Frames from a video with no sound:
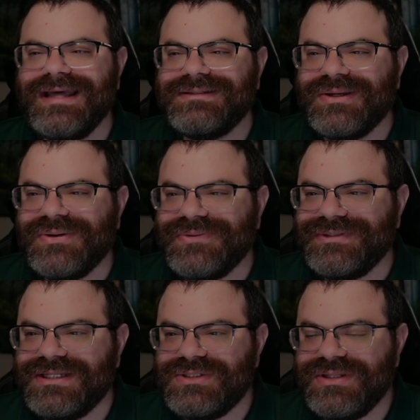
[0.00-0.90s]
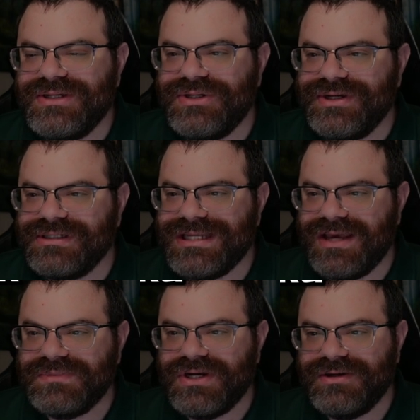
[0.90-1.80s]
Hello, let's do the New York
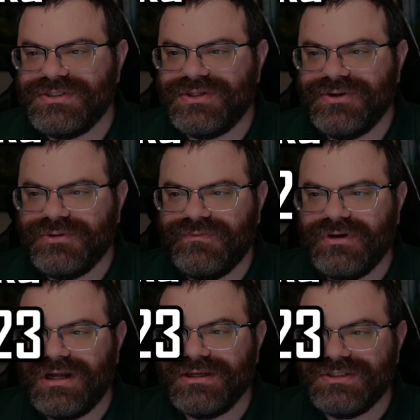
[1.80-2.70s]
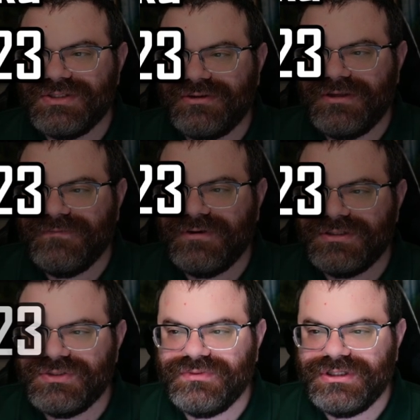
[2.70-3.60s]
Times Hard Sudoku for August
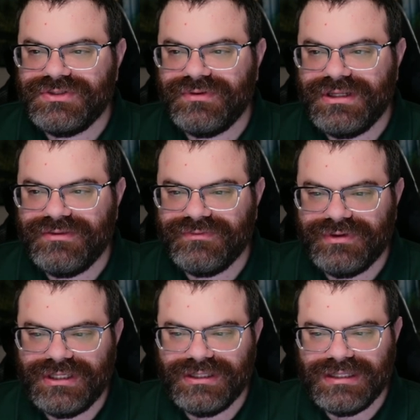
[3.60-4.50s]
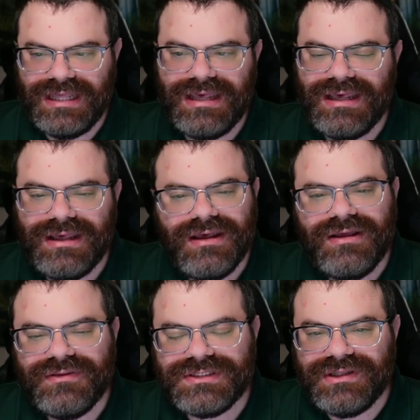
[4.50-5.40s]
thirty-first, twenty twenty-three.
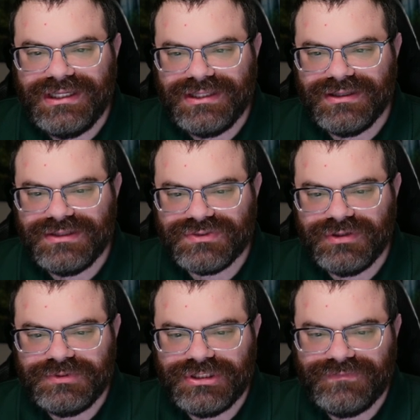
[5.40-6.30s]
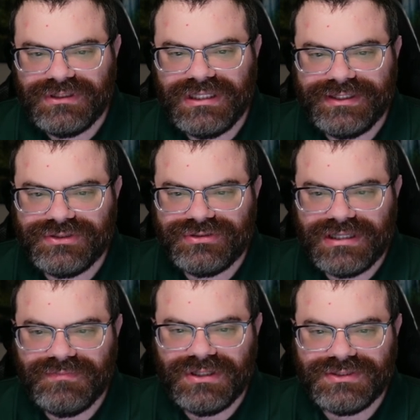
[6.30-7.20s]
There's a link in the description if you'd like to
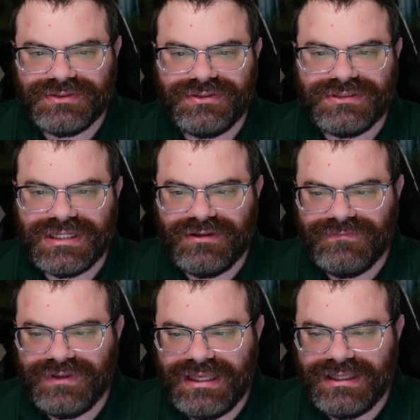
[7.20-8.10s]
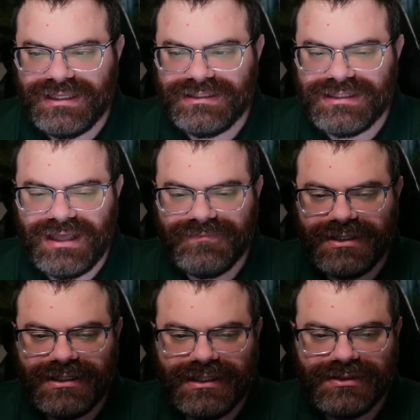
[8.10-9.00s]
try the puzzle yourself, and I'm
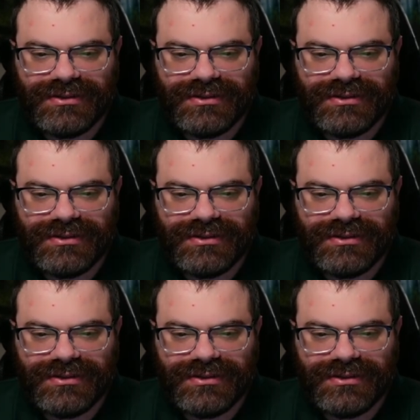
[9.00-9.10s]
gonna get